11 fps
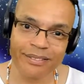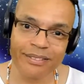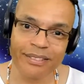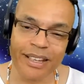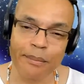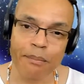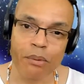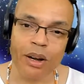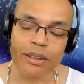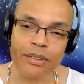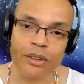and
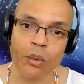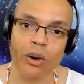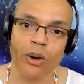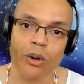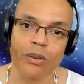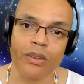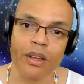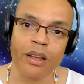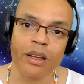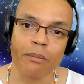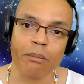brought
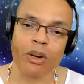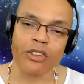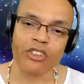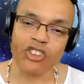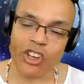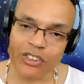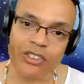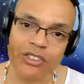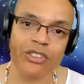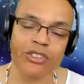justice